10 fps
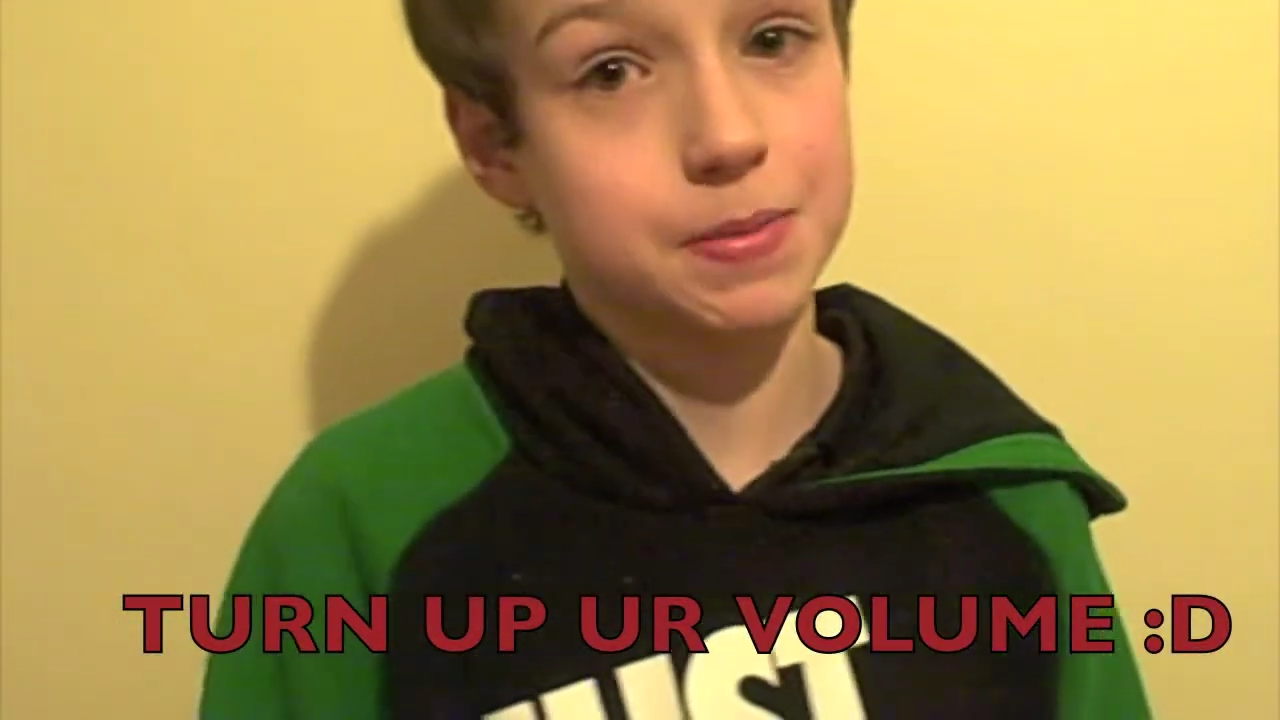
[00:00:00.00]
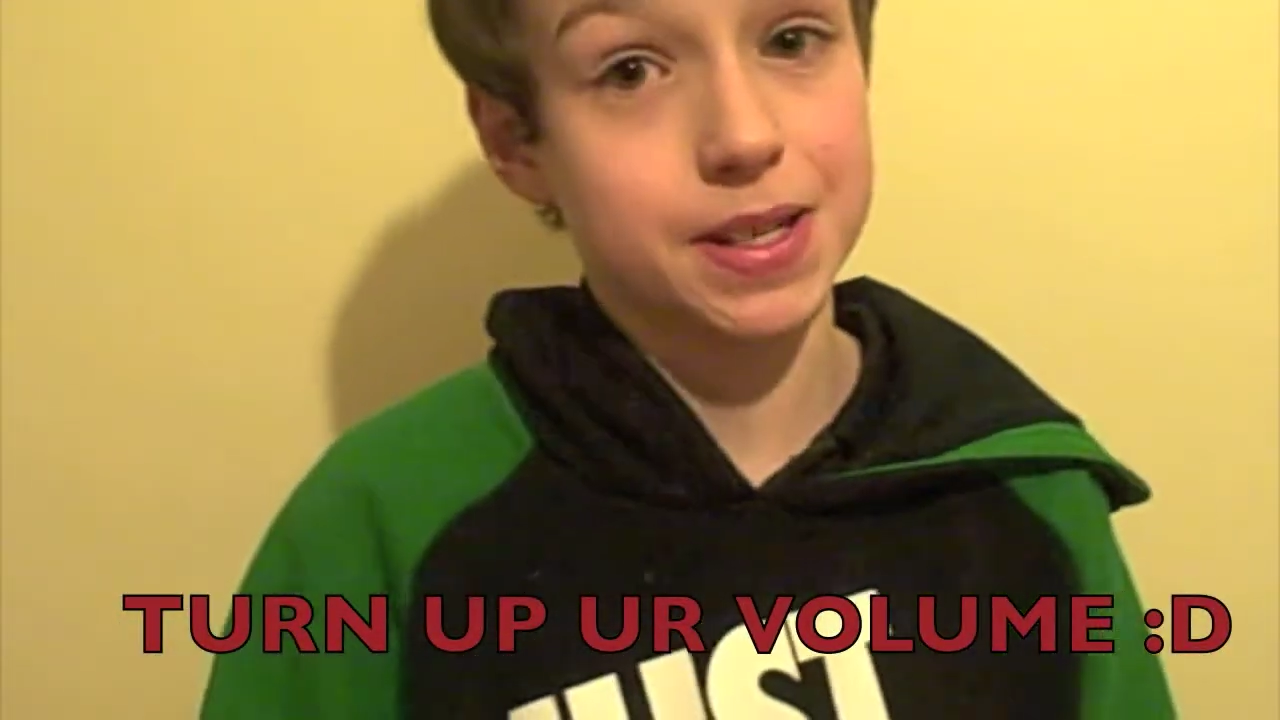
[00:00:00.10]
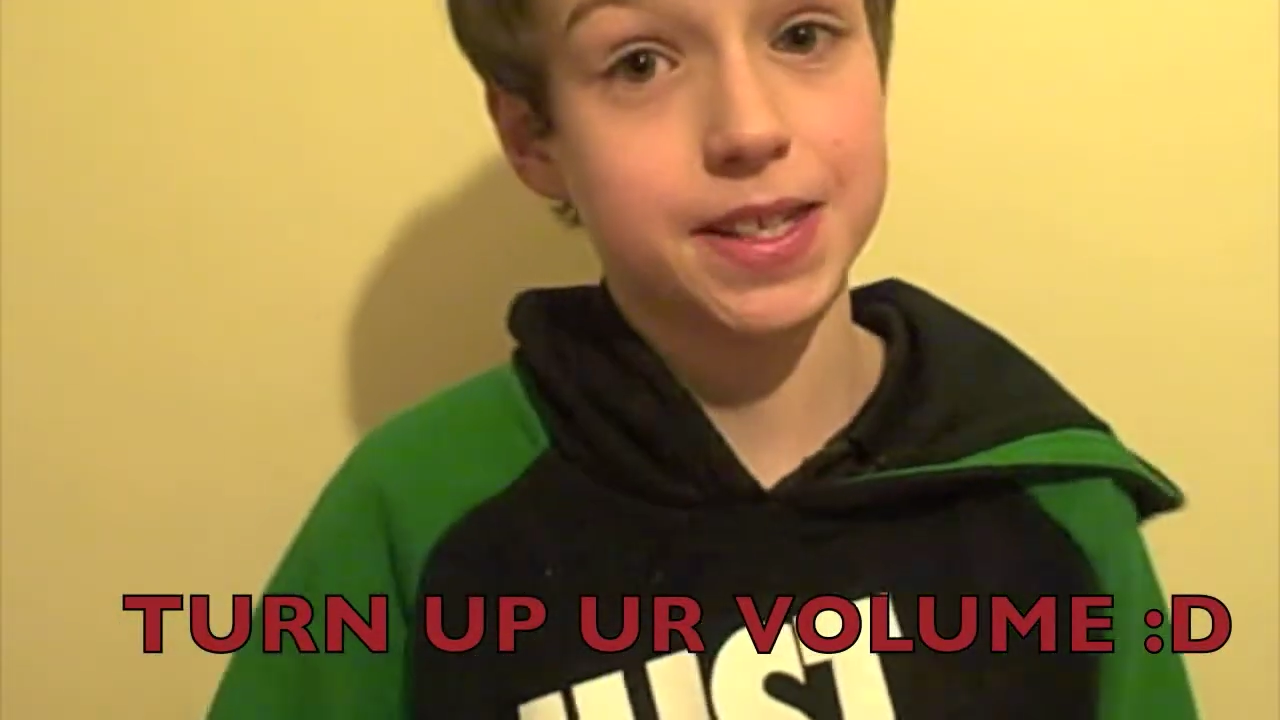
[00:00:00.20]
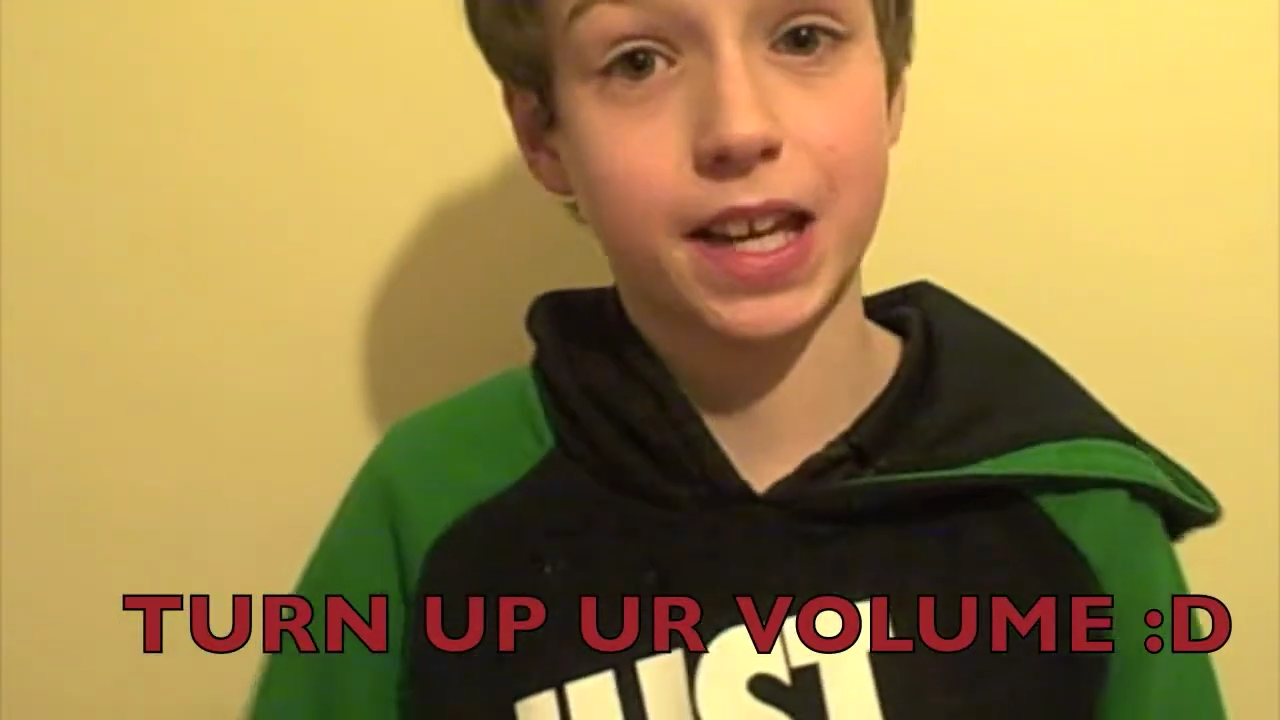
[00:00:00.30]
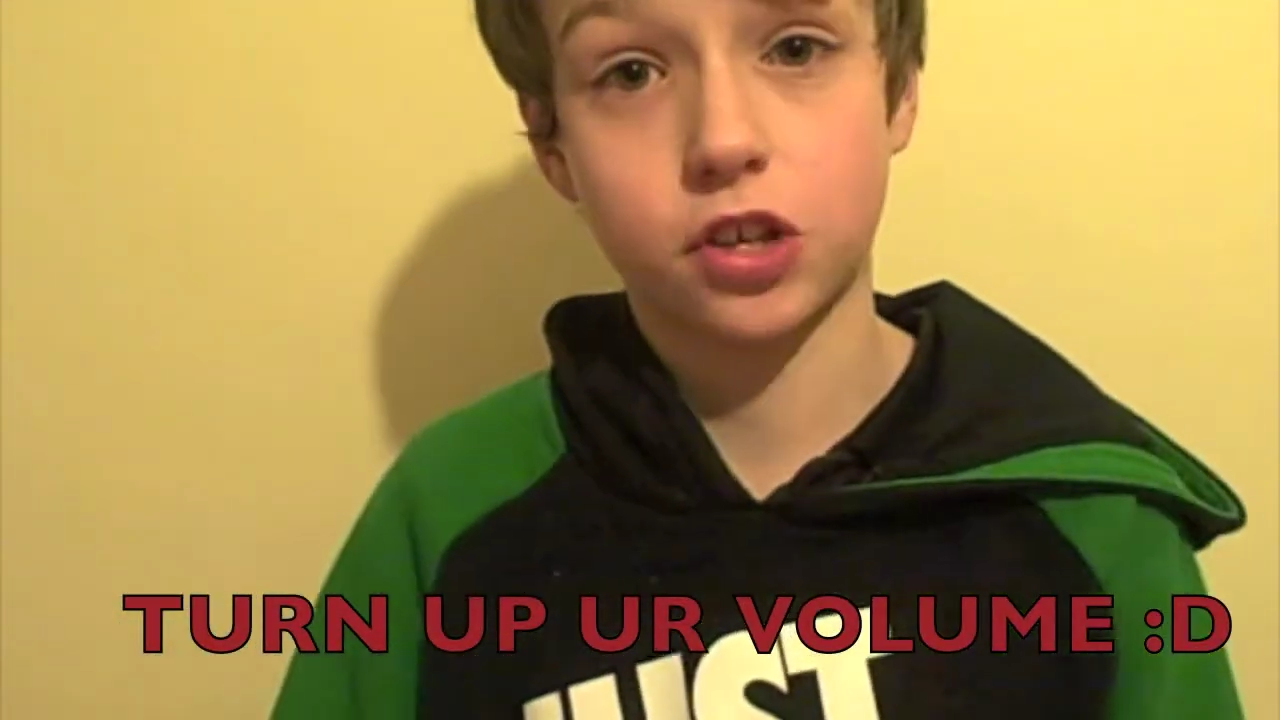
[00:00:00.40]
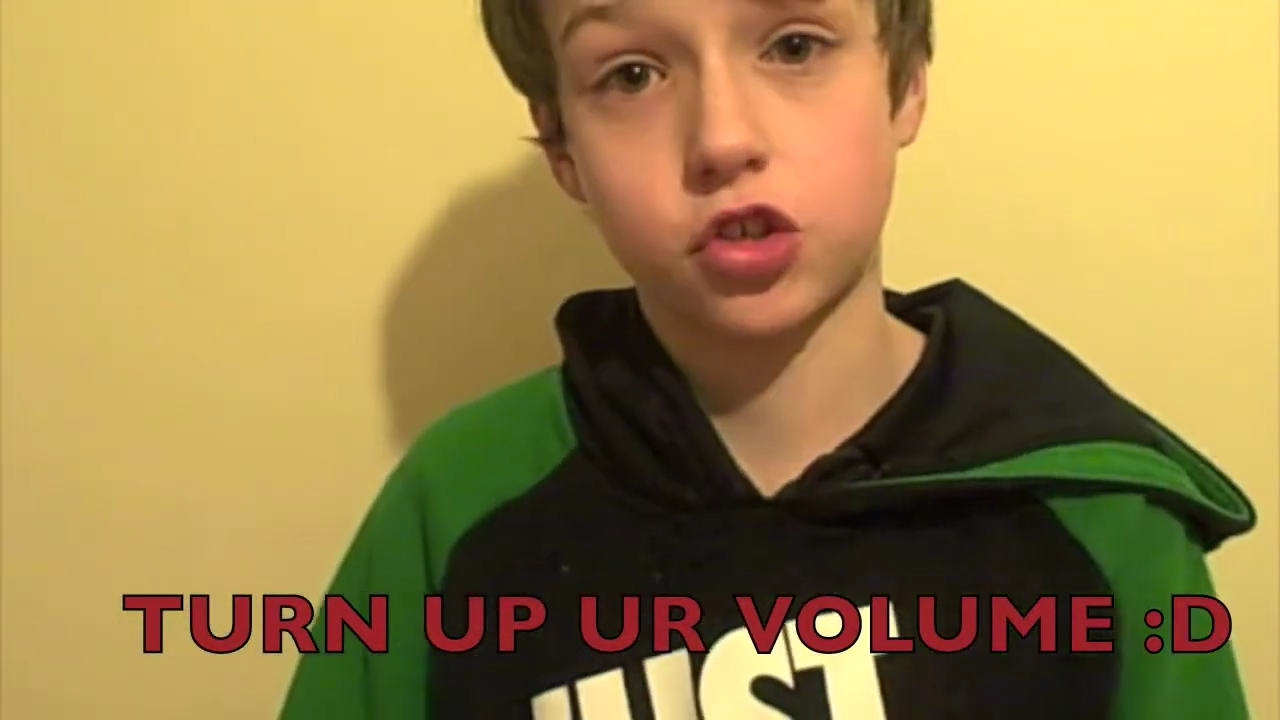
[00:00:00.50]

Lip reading: and my second